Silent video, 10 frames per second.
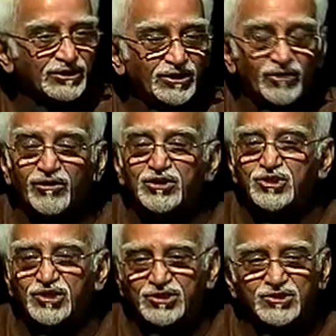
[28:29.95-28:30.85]
the
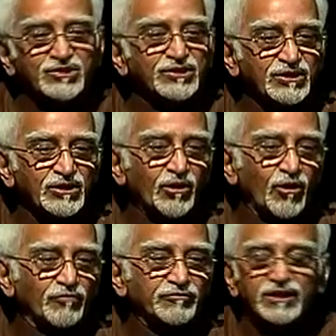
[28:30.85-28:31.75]
richness
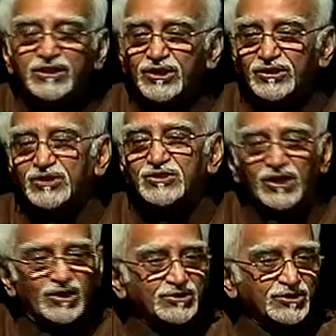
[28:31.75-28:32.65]
of each other's
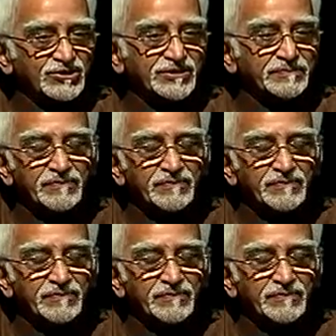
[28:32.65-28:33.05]
cultures,